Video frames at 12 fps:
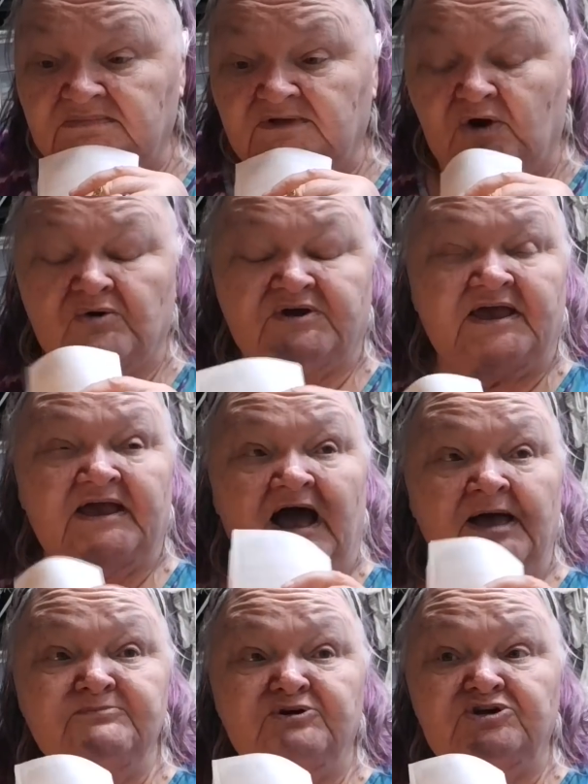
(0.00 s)
Okay,
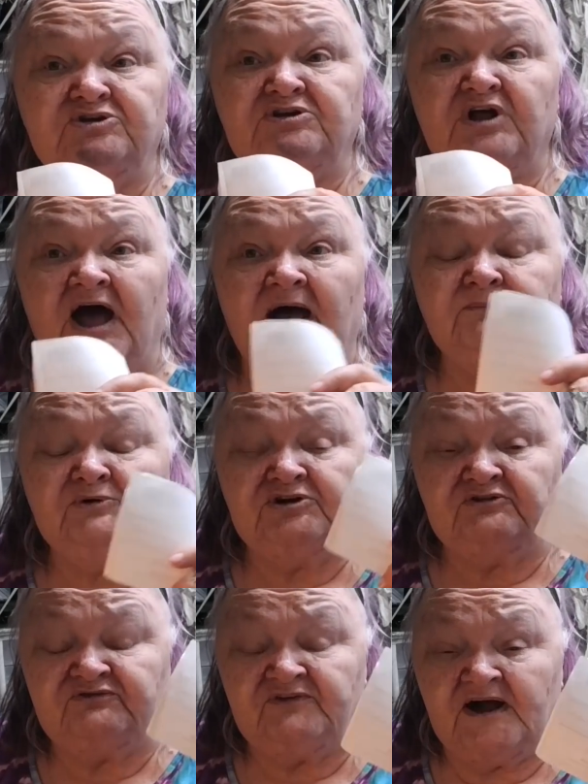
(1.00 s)
I'm
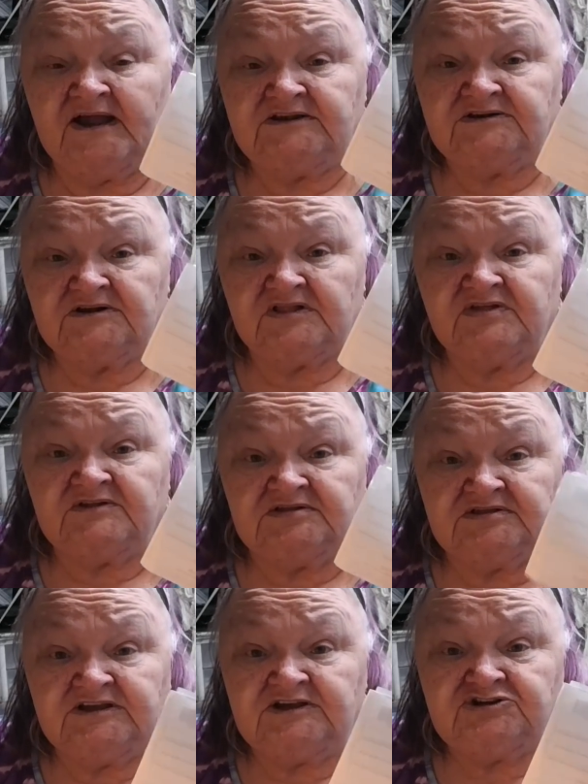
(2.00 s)
gonna find the
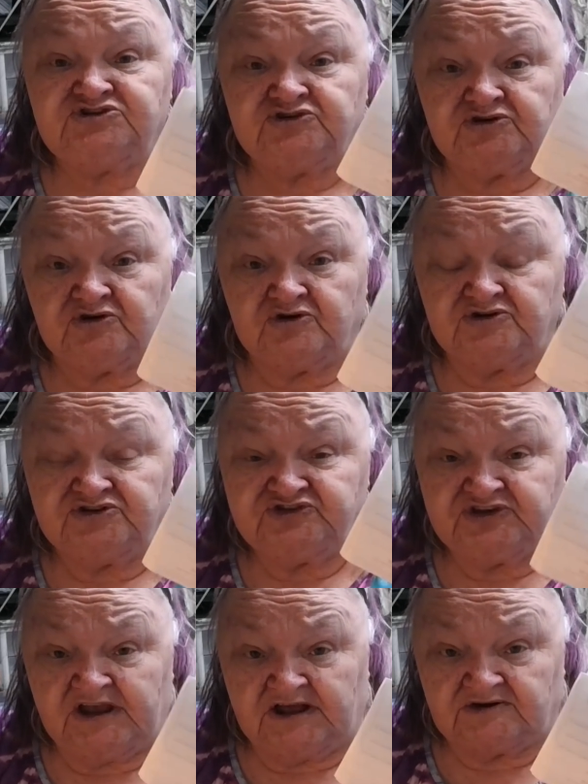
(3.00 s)
link to her
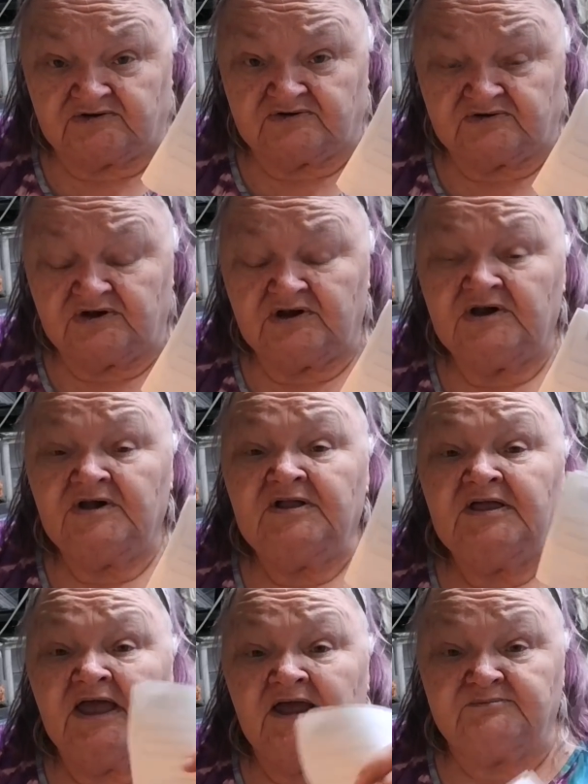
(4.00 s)
channel
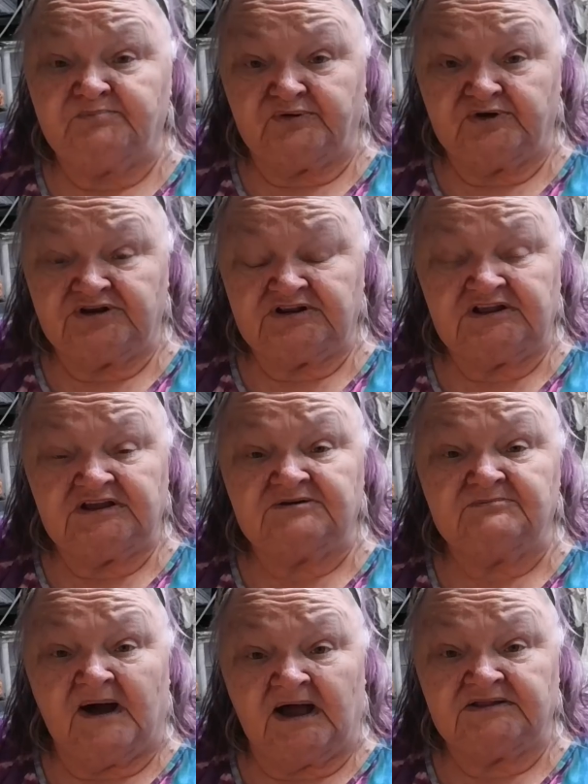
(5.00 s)
and put it
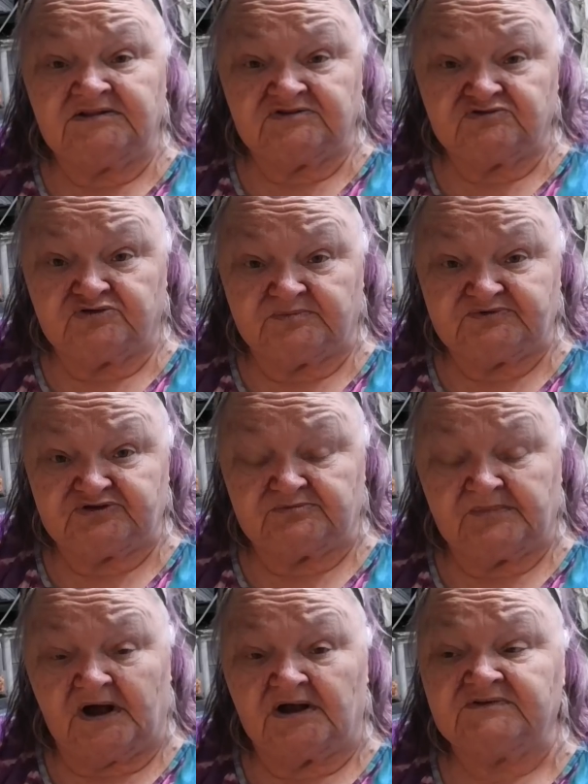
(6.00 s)
in my description
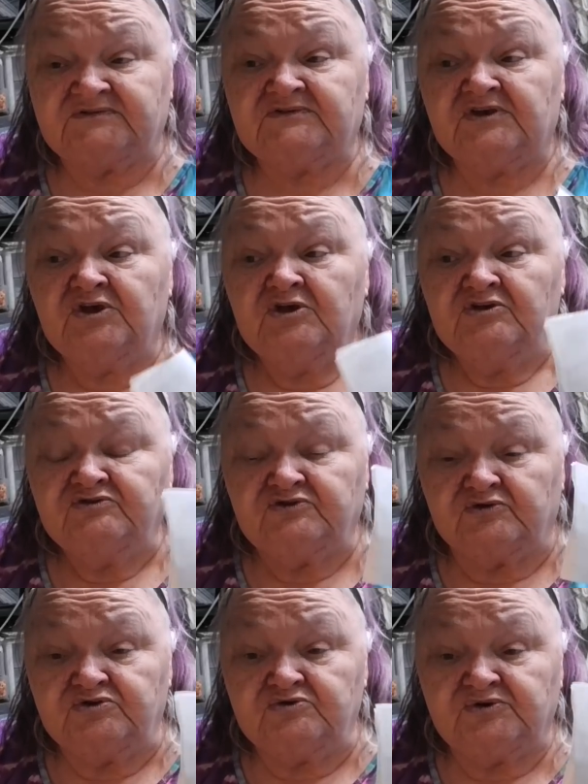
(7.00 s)
box
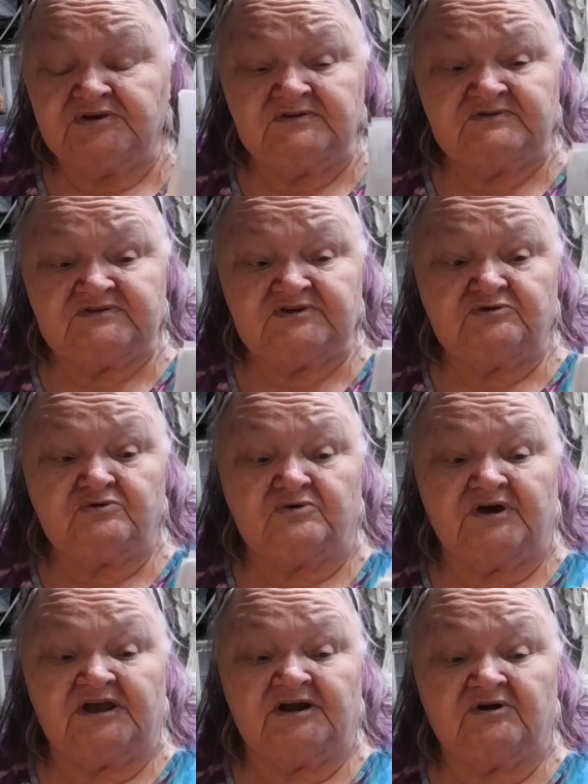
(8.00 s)
so you can see who
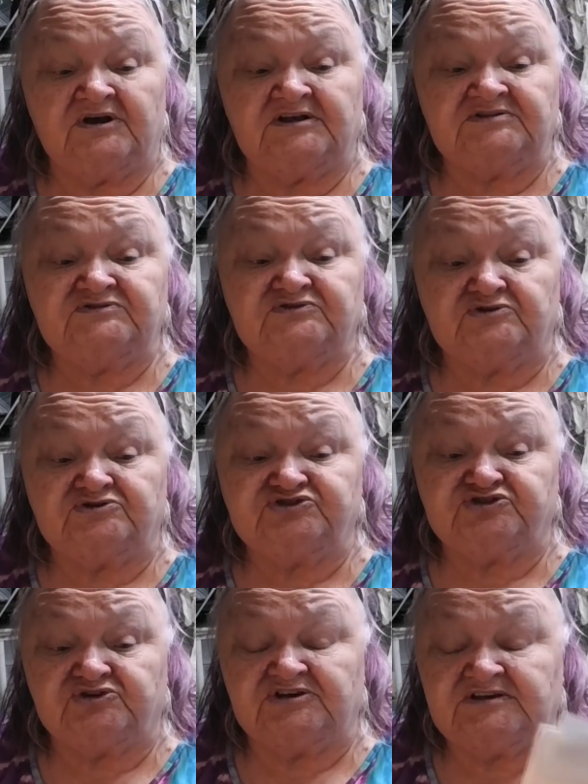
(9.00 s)
Ariane
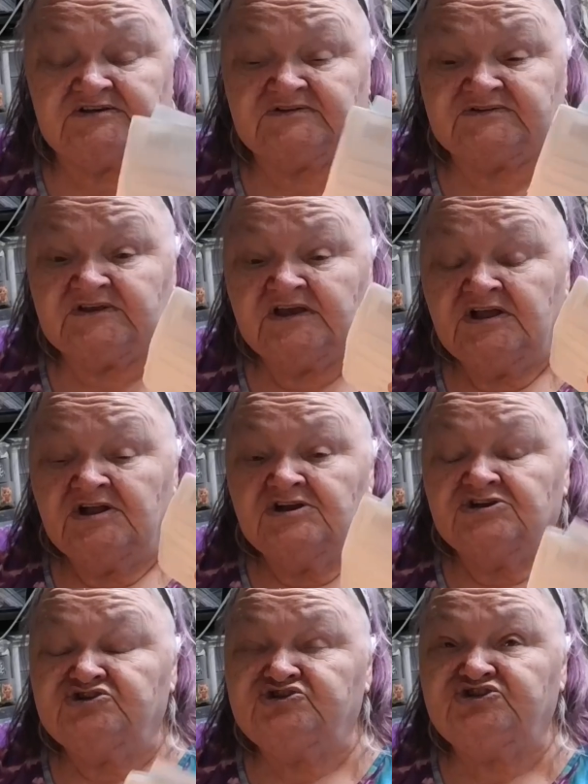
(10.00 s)
Zurcher is.
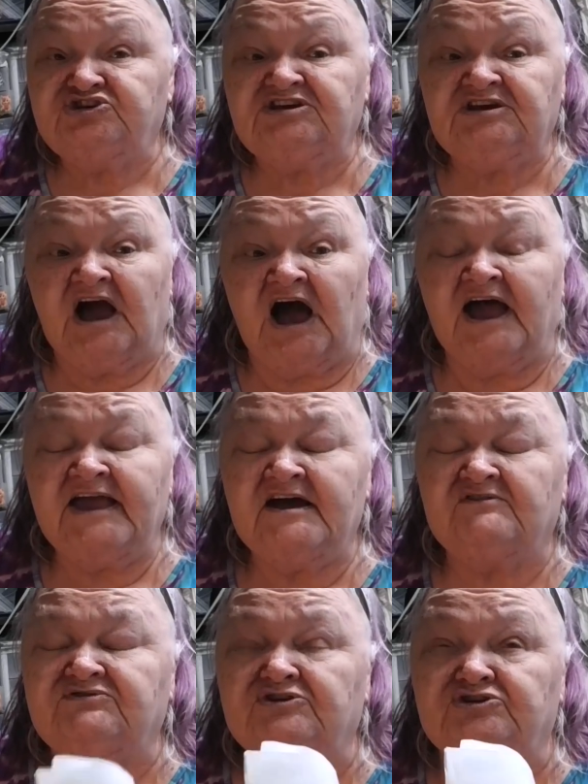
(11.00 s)
I
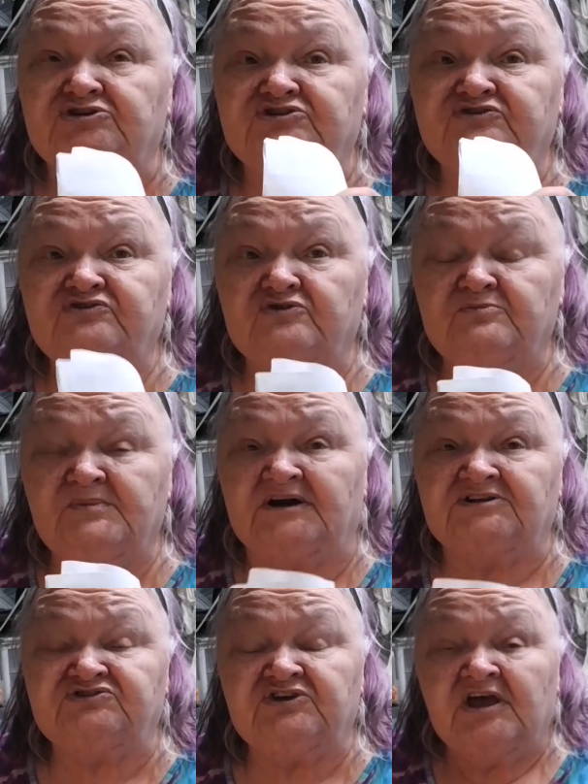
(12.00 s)
have learned so
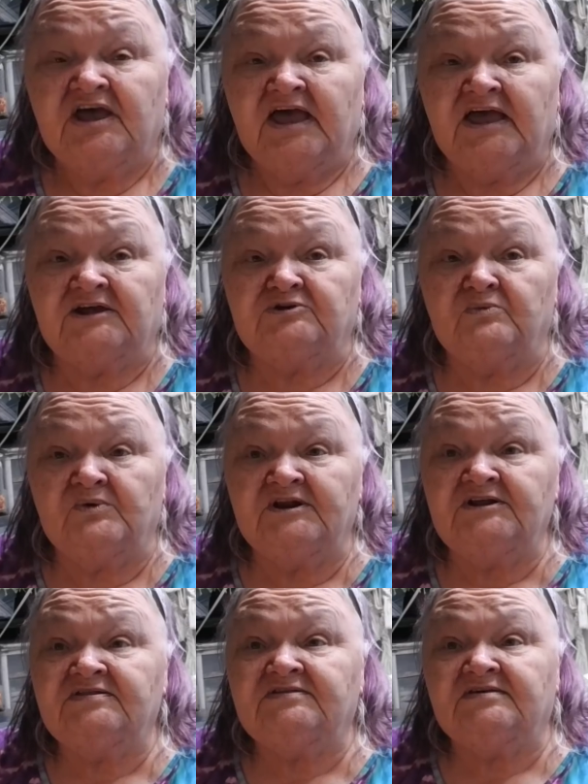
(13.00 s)
much, and one
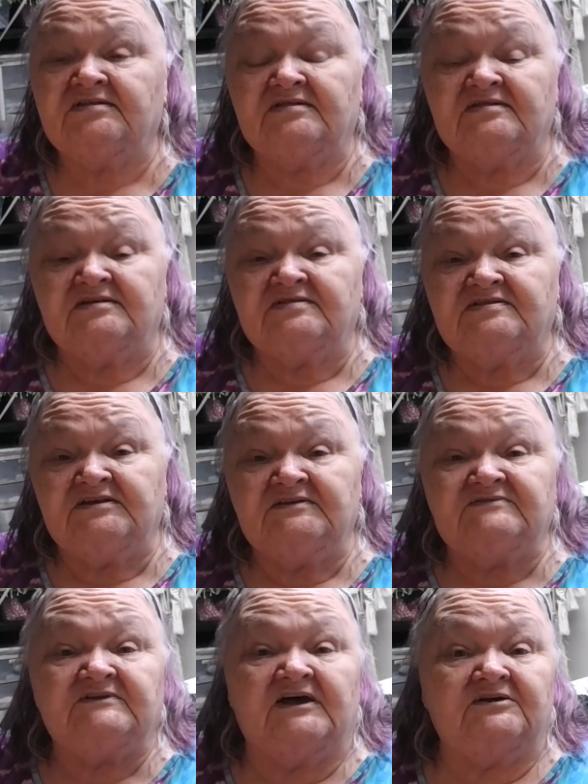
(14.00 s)
of the
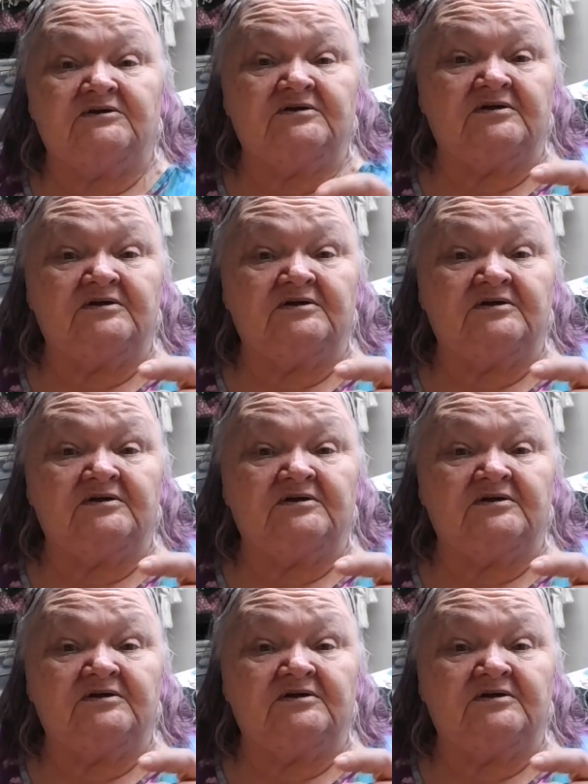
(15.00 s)
things I